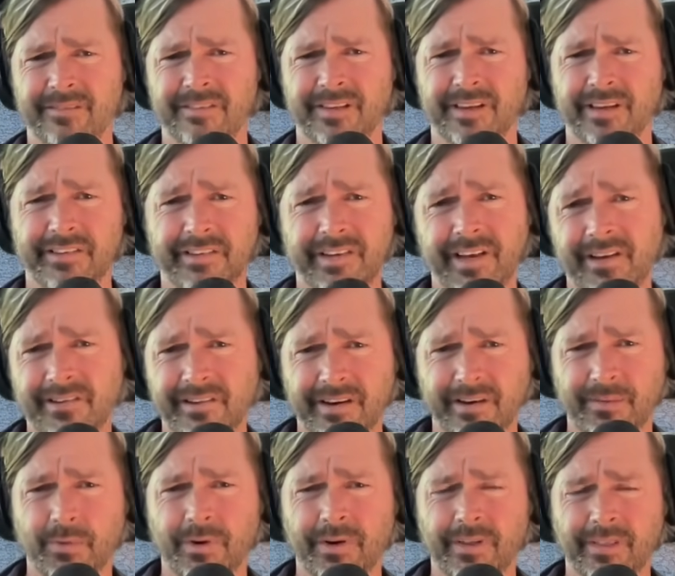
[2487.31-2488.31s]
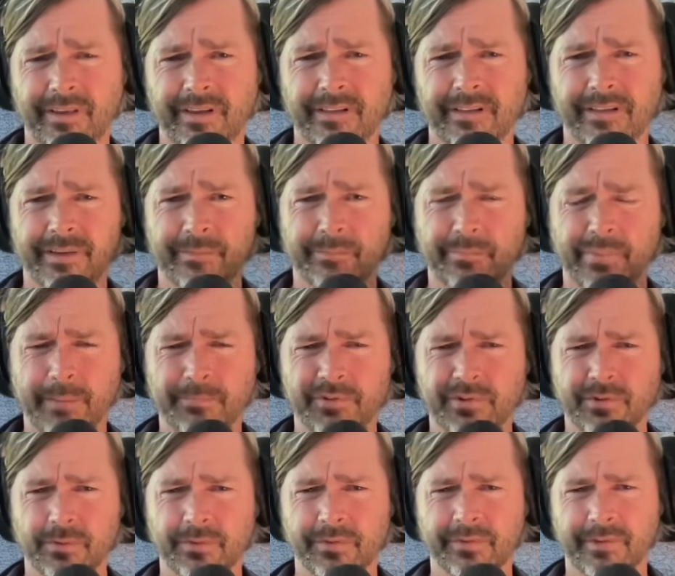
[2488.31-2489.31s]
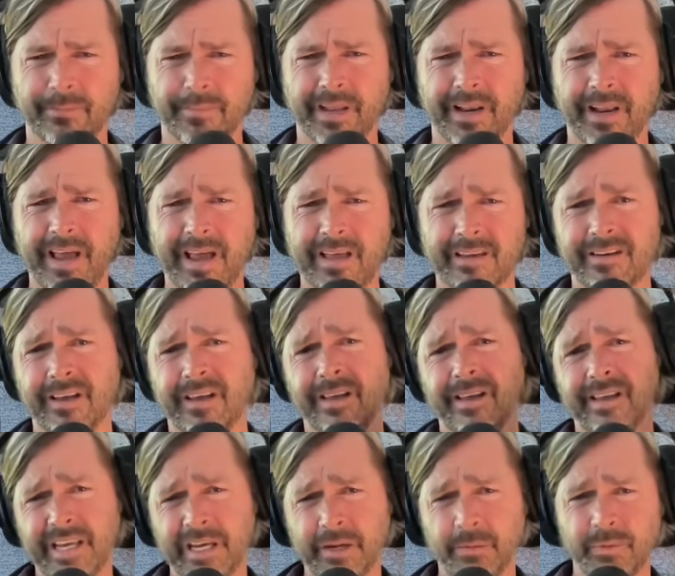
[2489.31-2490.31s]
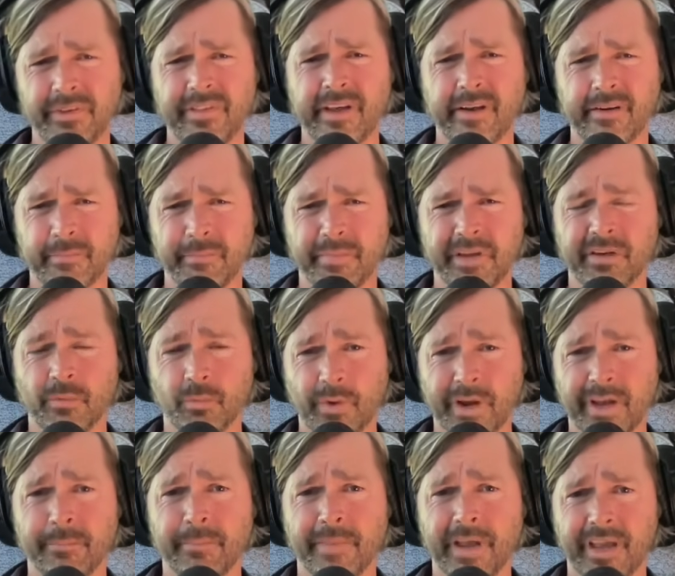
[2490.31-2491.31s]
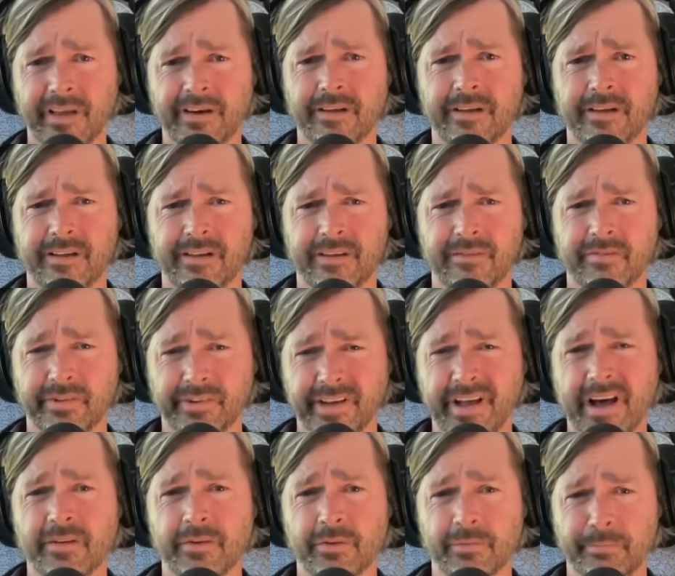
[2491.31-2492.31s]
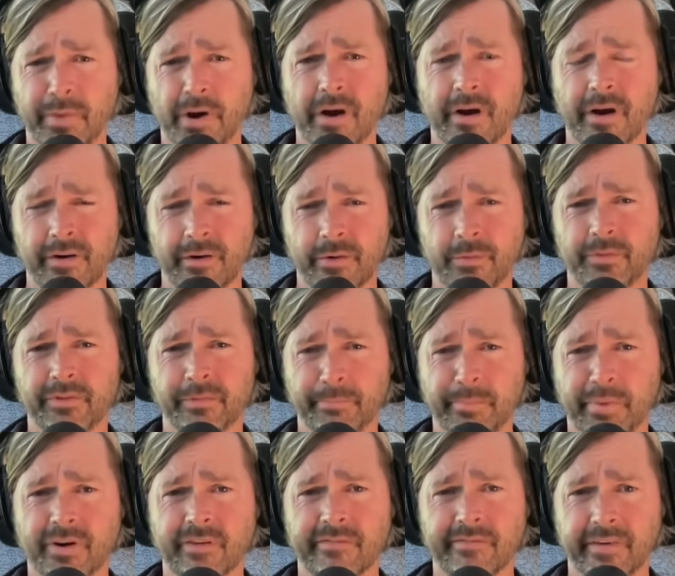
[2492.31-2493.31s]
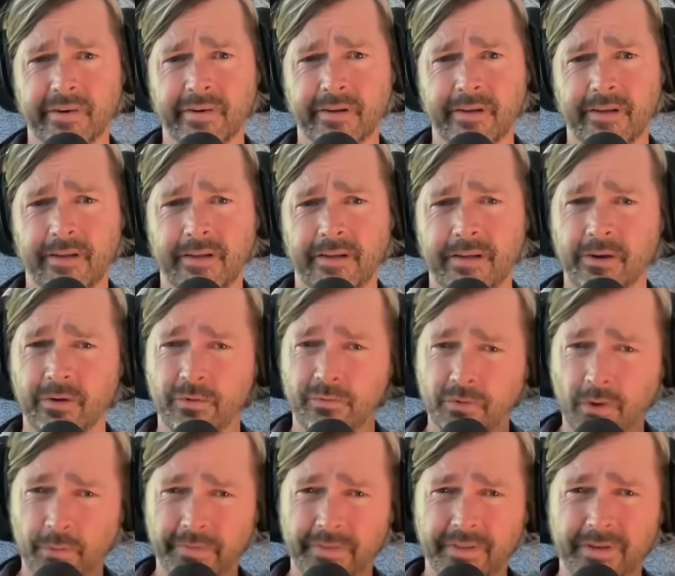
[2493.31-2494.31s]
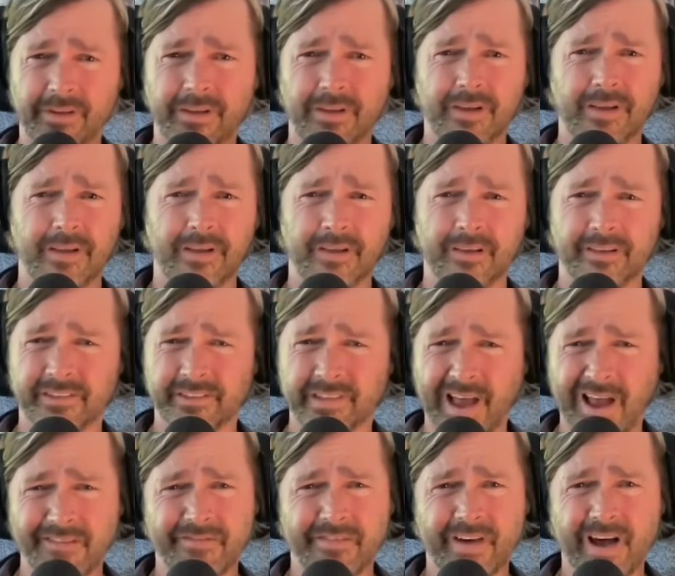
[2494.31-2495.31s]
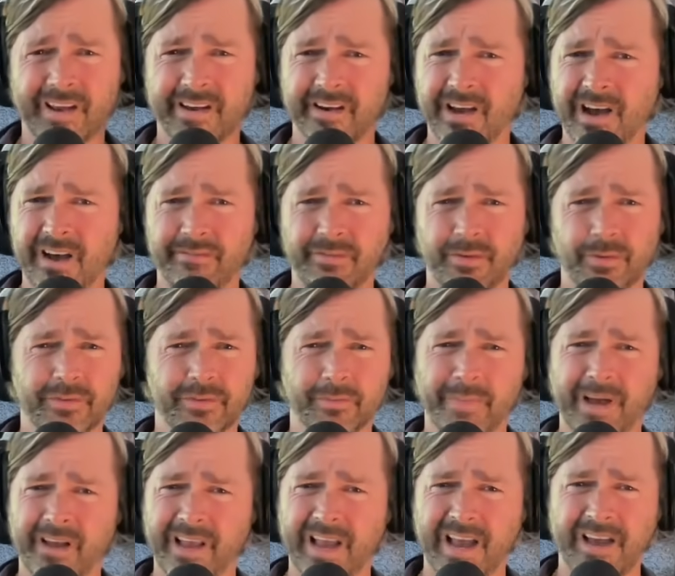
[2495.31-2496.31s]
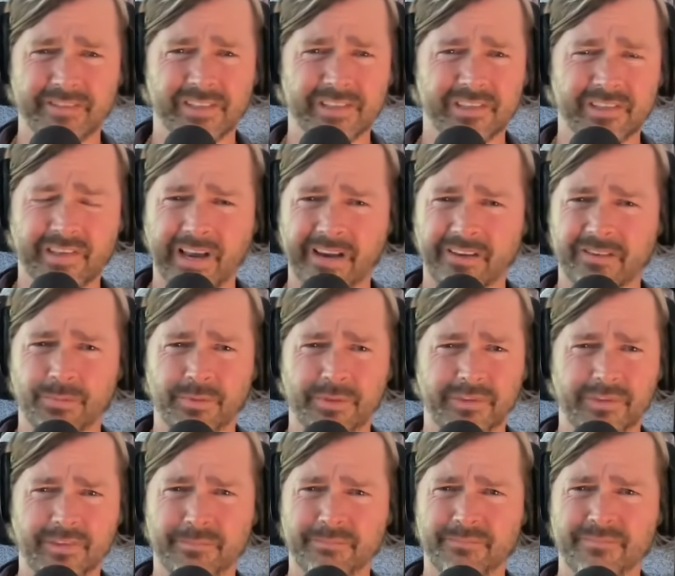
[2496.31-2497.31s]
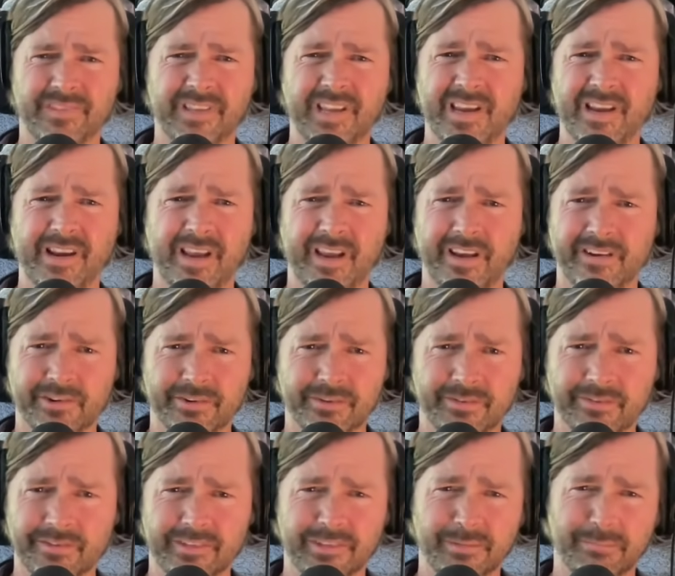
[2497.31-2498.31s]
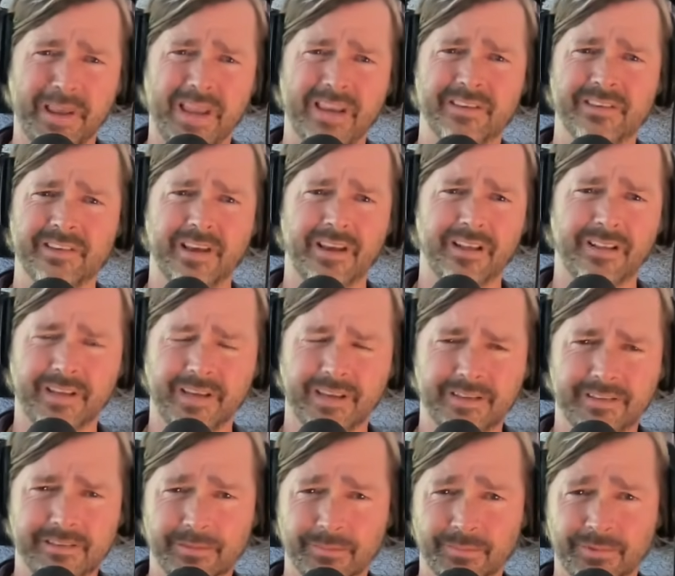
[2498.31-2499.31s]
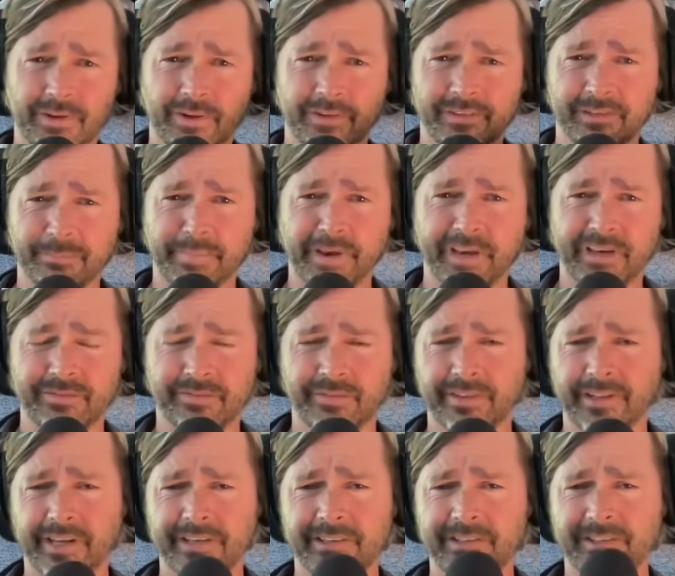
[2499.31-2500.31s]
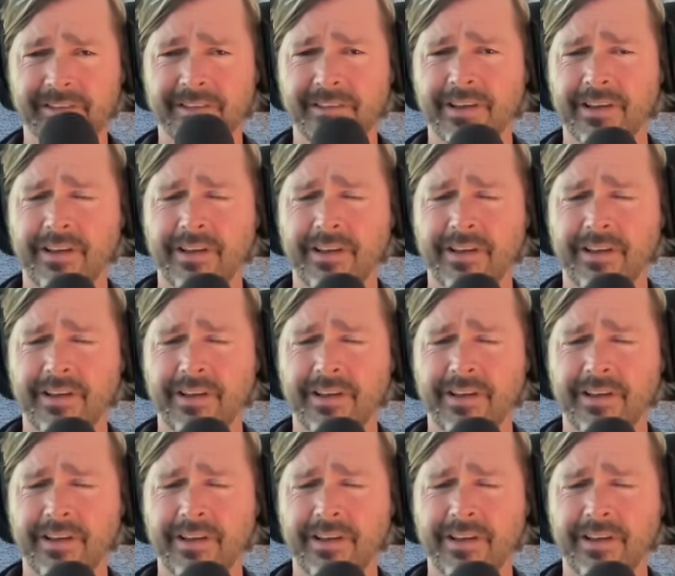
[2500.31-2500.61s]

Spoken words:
He's teaching at one of the elite prep schools in Manhattan. He was there to be a wingman for Donald Barr, who was a pervert, who wrote the sci-fi novels about having sex with teenagers, space aliens. It was called Space Relations.